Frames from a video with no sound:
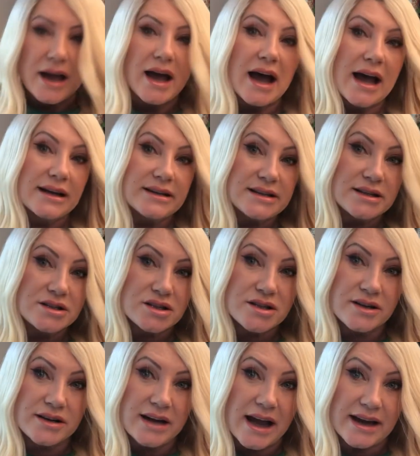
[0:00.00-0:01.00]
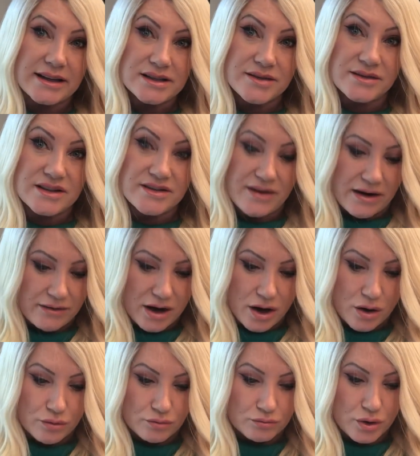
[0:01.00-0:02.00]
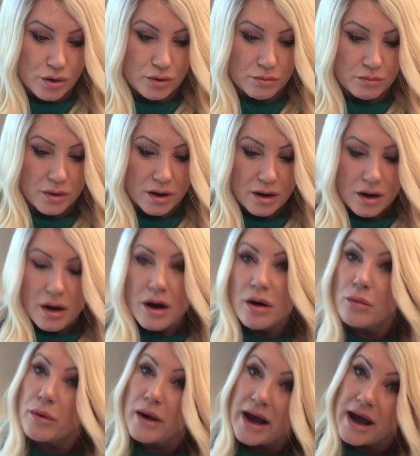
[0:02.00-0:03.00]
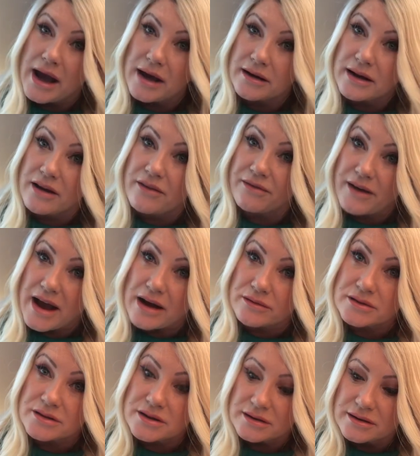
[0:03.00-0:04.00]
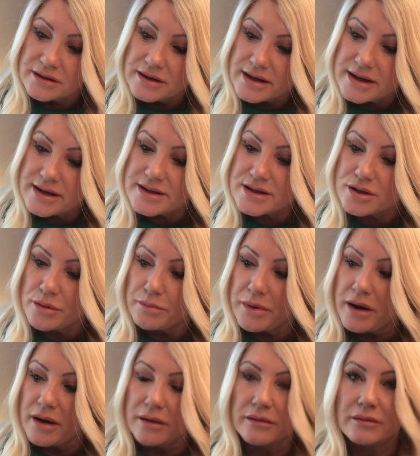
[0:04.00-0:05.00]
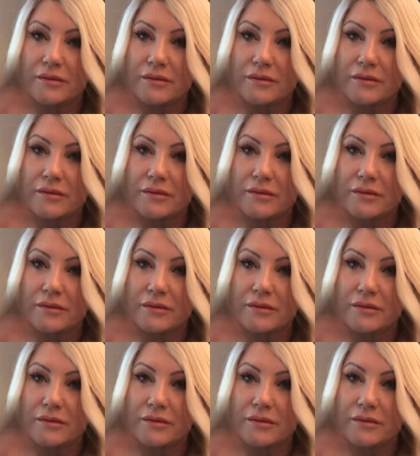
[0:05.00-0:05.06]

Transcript: And into the night of his very own room, where he found his supper